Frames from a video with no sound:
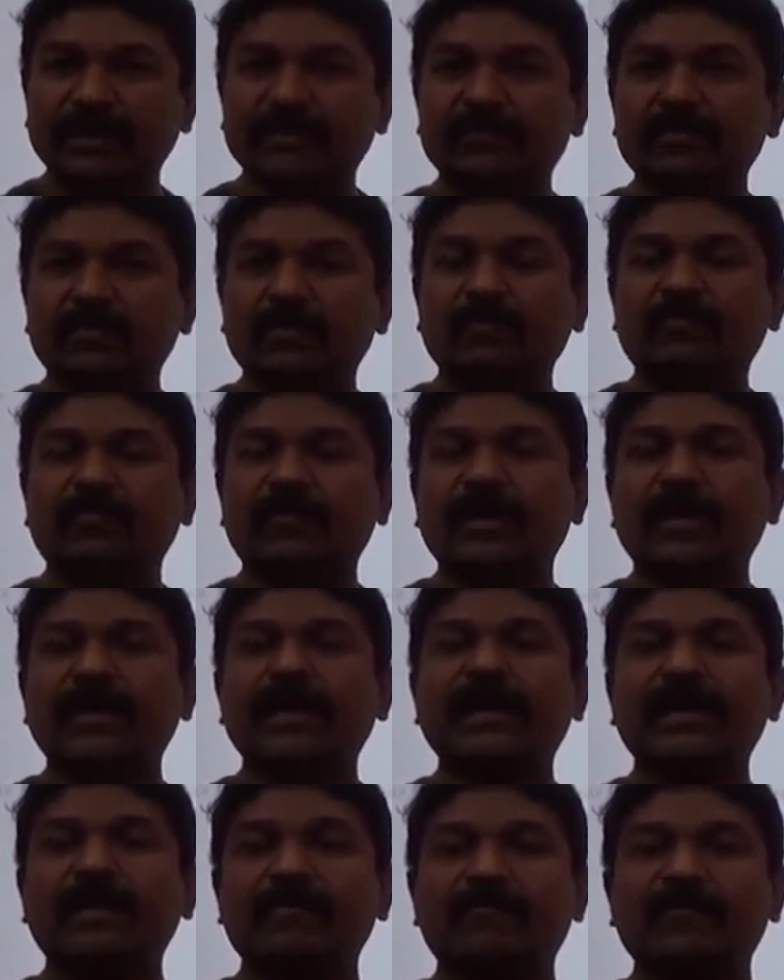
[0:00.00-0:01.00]
go for
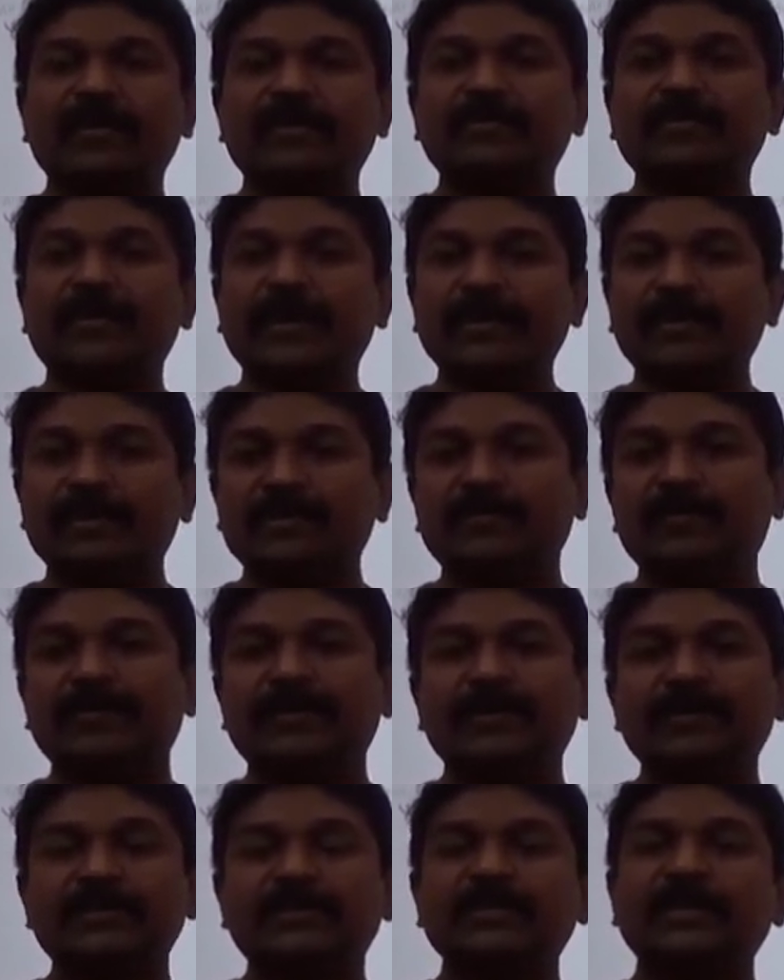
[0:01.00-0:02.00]
ENVIS
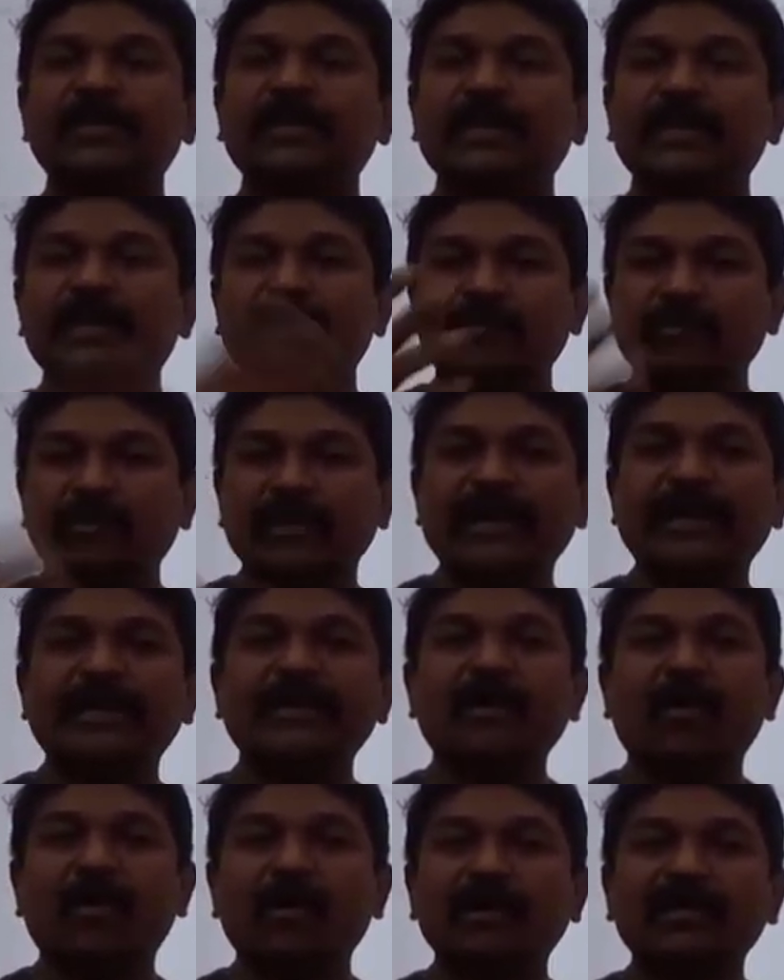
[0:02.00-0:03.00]
Biospheres. You will get
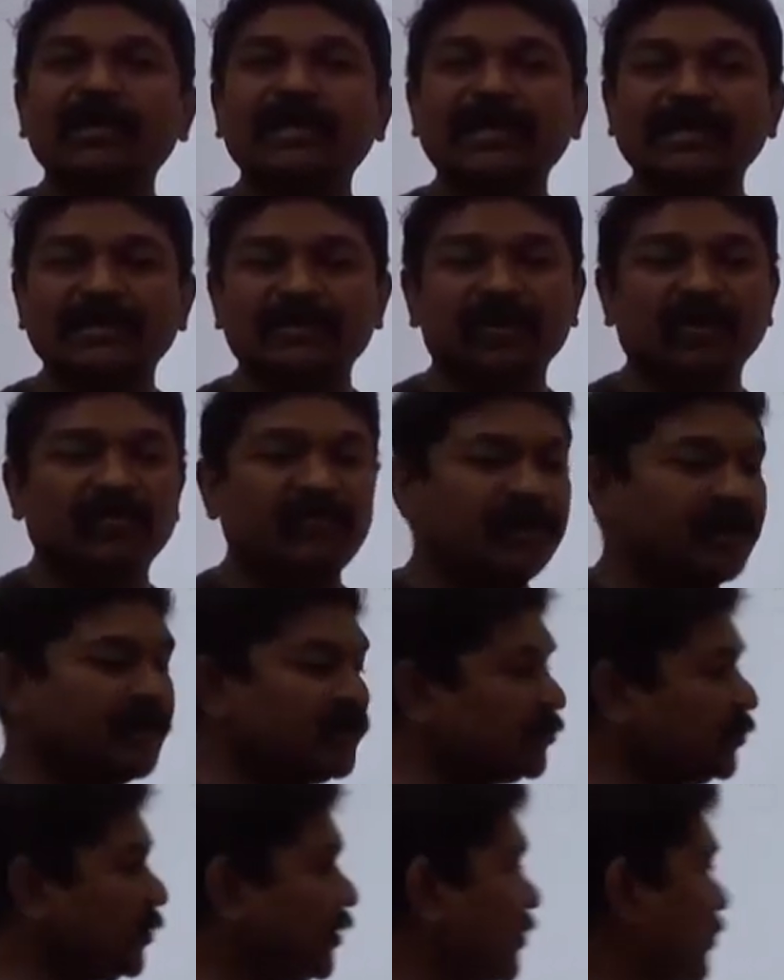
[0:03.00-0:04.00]
all the list of
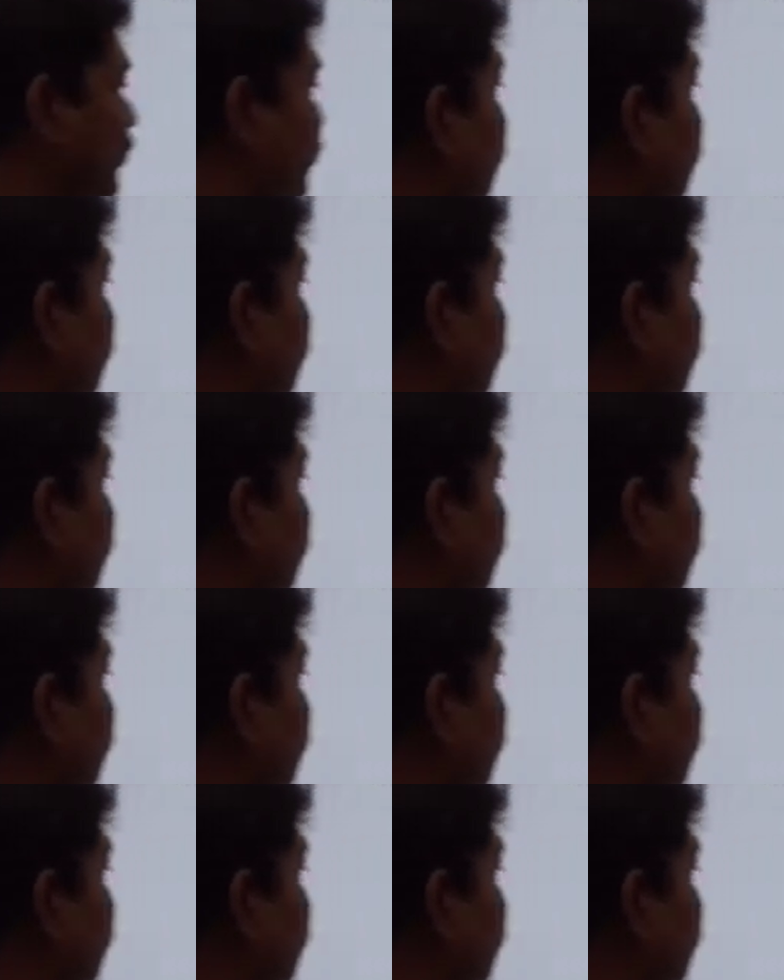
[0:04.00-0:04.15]
biospheres.